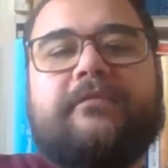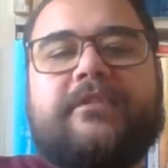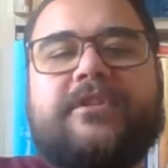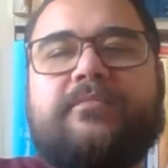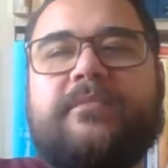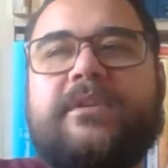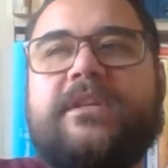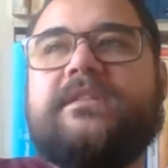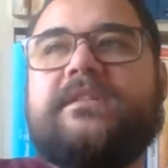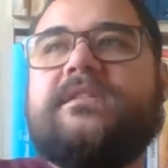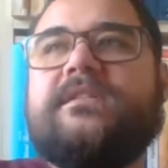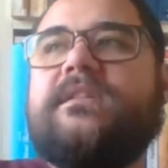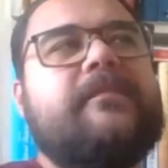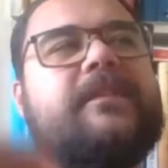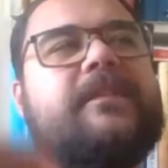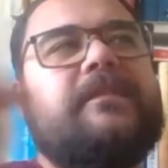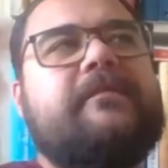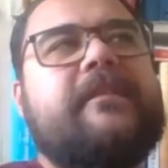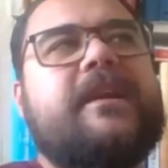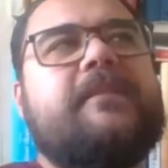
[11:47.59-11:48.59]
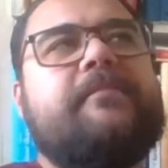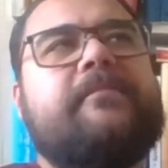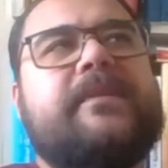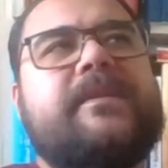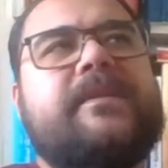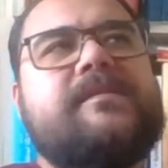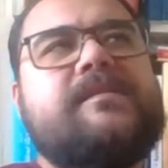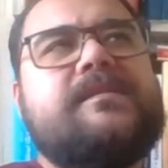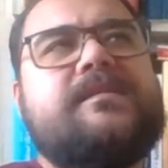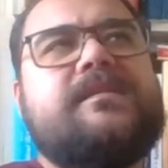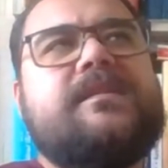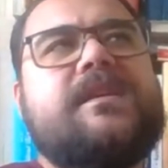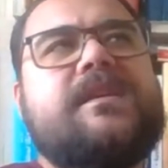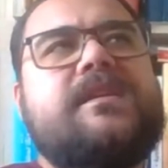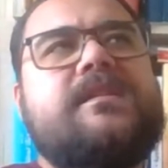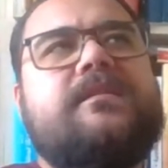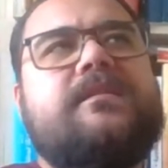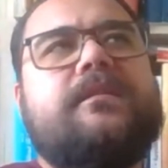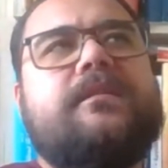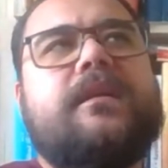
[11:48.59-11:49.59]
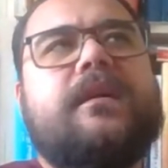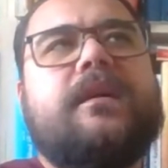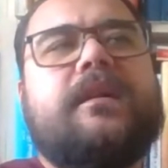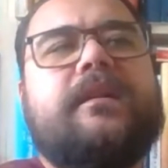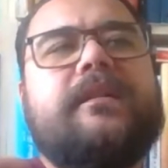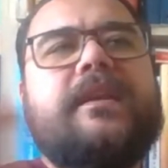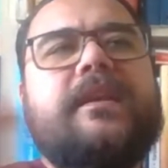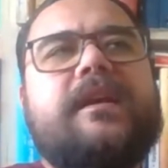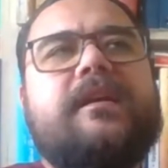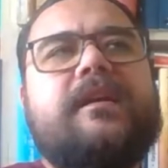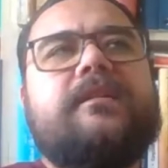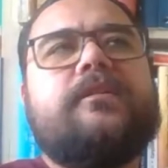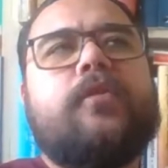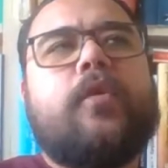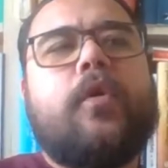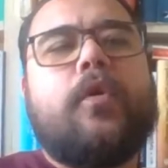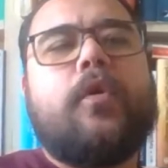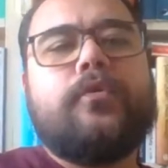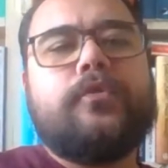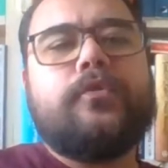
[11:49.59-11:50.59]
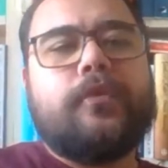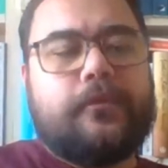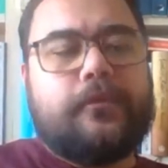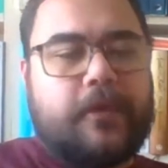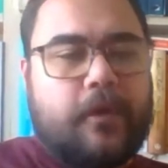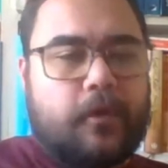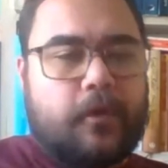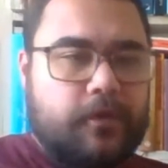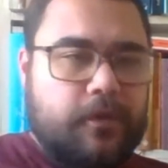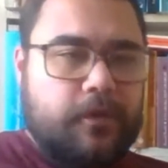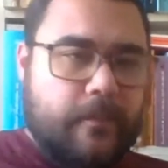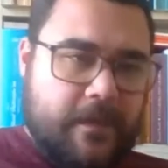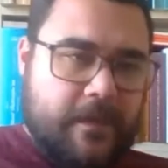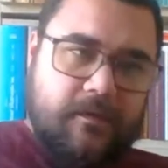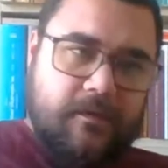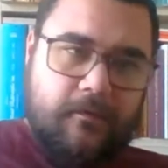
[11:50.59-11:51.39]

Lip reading: which means the very pristine legal code of the Ottomans.